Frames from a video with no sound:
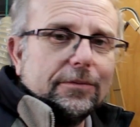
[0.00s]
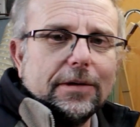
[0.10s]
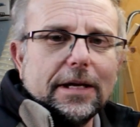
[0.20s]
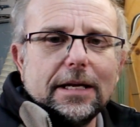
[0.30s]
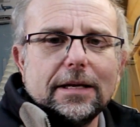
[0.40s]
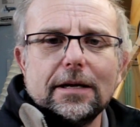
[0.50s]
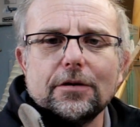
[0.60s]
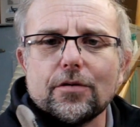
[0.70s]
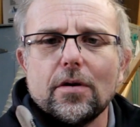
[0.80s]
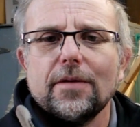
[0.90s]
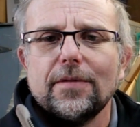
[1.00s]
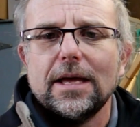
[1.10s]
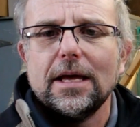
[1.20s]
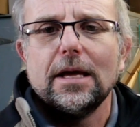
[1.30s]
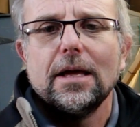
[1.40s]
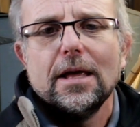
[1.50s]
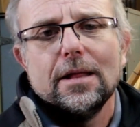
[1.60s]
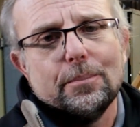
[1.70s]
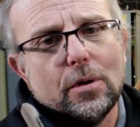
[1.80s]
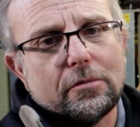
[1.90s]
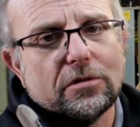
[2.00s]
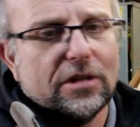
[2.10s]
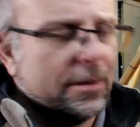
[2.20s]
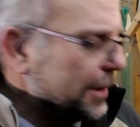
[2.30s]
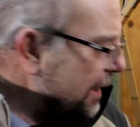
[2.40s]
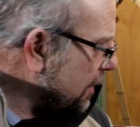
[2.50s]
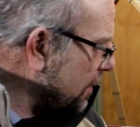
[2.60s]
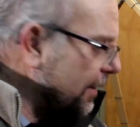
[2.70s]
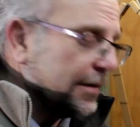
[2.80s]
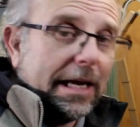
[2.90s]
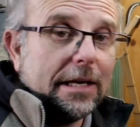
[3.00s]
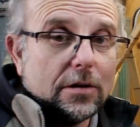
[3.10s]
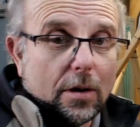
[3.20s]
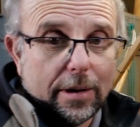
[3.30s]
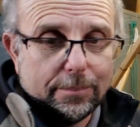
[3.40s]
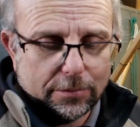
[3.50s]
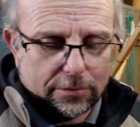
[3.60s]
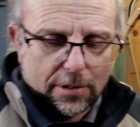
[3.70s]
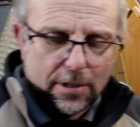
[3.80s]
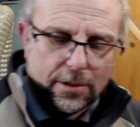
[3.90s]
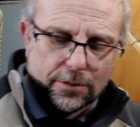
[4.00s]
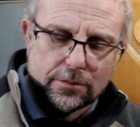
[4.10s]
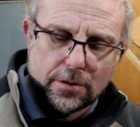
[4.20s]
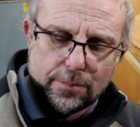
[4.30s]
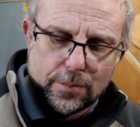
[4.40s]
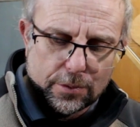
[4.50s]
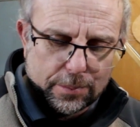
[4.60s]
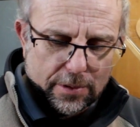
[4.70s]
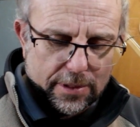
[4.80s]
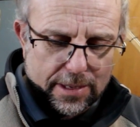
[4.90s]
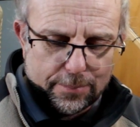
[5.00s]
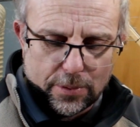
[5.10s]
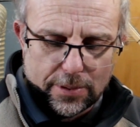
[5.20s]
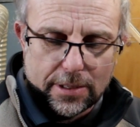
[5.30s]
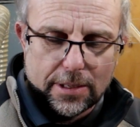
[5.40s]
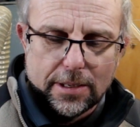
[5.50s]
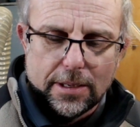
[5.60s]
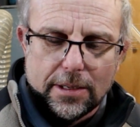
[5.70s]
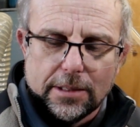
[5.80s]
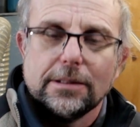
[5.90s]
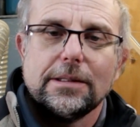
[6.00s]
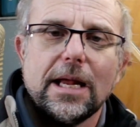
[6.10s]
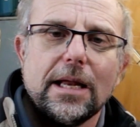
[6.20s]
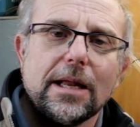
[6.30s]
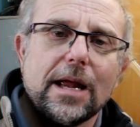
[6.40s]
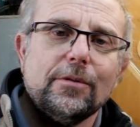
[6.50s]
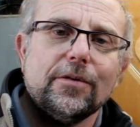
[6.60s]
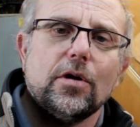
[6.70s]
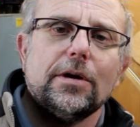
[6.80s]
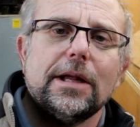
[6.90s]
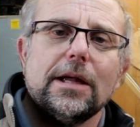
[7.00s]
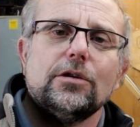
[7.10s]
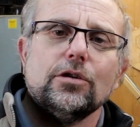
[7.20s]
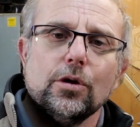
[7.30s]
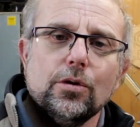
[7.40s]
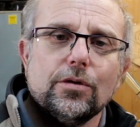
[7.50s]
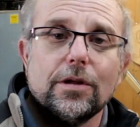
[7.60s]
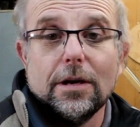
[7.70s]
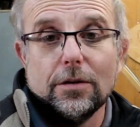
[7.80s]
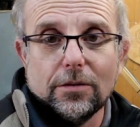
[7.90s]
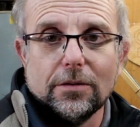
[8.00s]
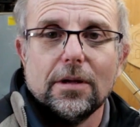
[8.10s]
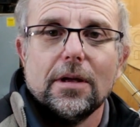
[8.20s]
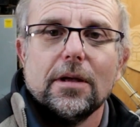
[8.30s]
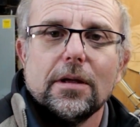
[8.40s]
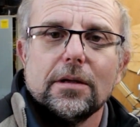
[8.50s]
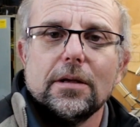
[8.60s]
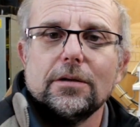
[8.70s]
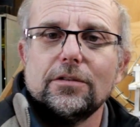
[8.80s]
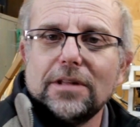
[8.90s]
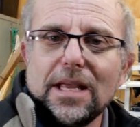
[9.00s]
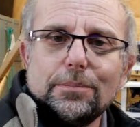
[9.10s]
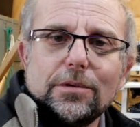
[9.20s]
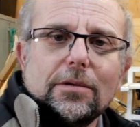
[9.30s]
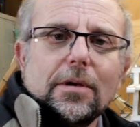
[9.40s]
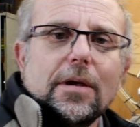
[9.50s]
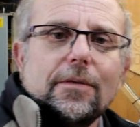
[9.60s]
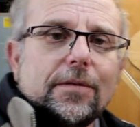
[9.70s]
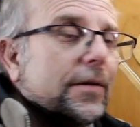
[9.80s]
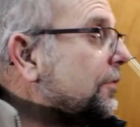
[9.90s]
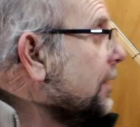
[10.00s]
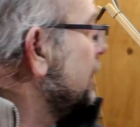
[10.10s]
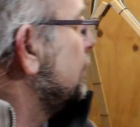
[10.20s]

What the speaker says: forget our driver here, microstepping 10 times, so multiply that by 10 and we've got now 2,000 steps for this here